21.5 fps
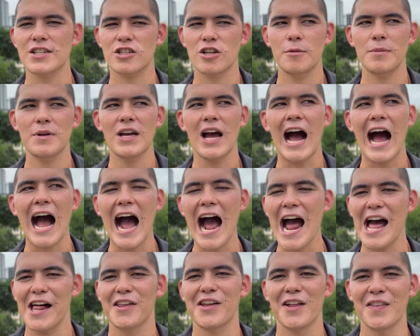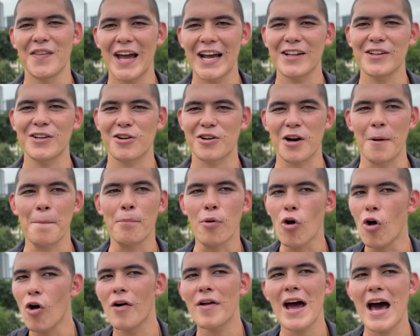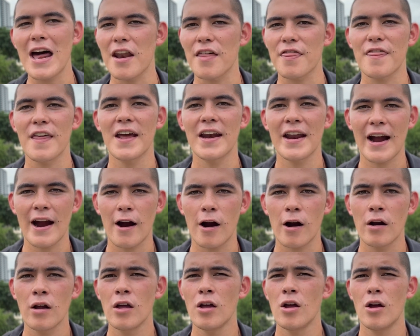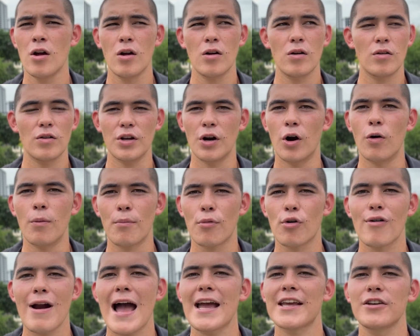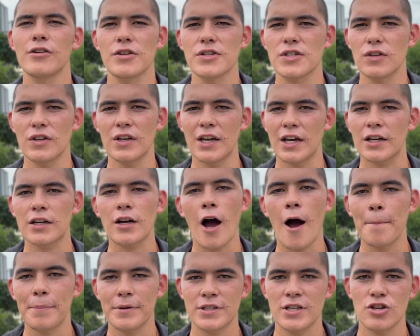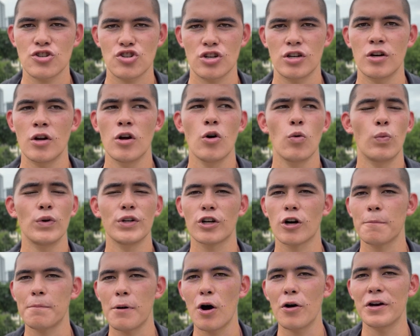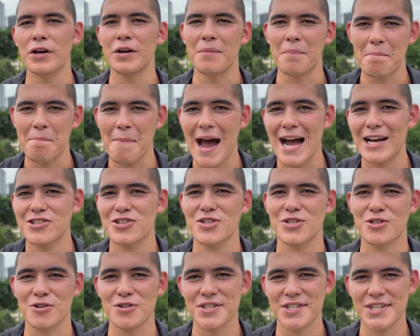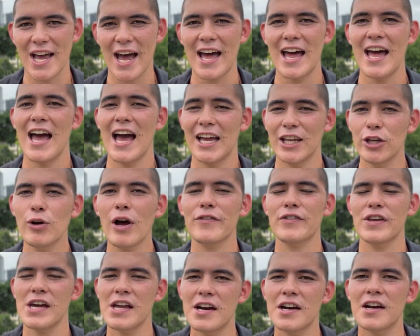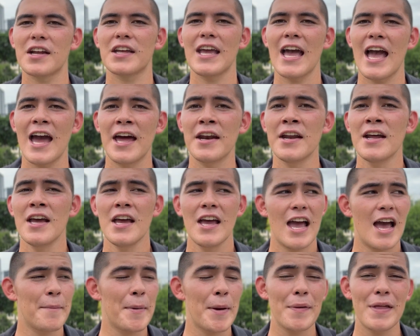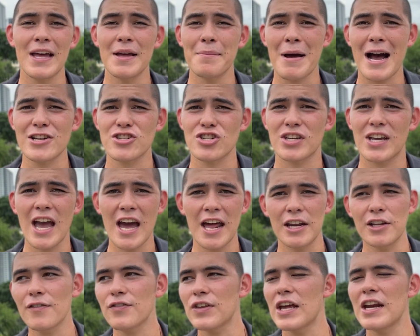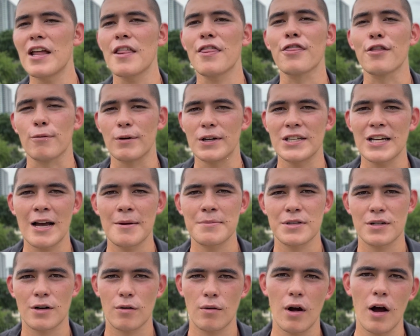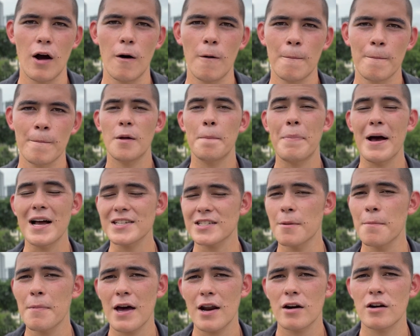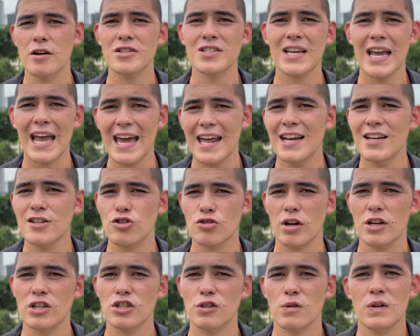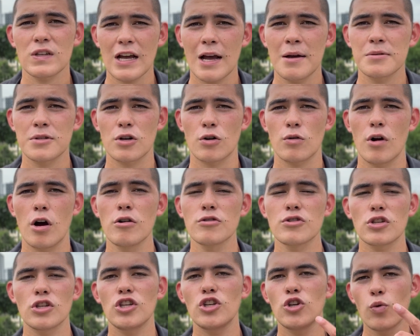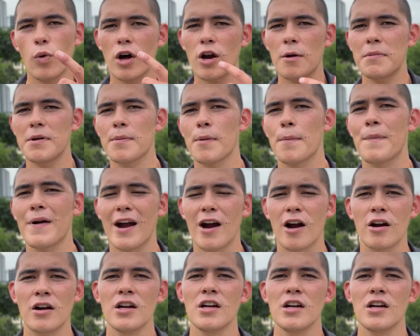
going to be highly unlikely you're going to pull it out of thin air, you know, miraculously in competition when your opponent matches your set and you have to hit it again, and maybe they match again and you have to hit it 3 times in a row. The best competitors can hit tricks 3 times in a row, so you want to be prepared